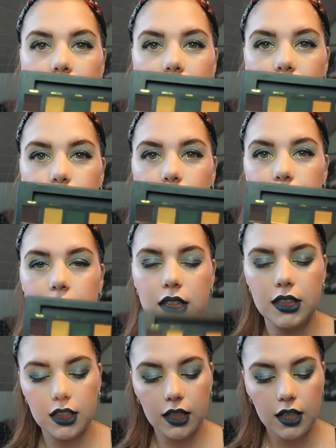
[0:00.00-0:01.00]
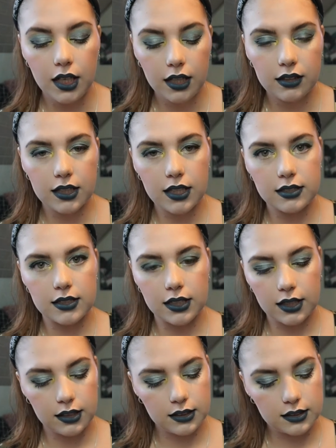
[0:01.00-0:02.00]
This one right here. This
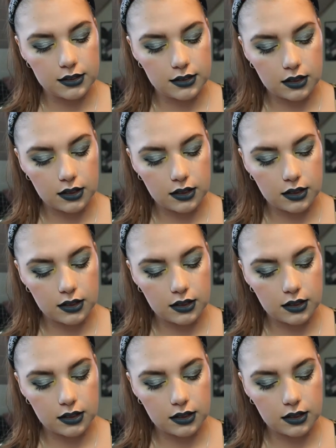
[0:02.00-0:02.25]
is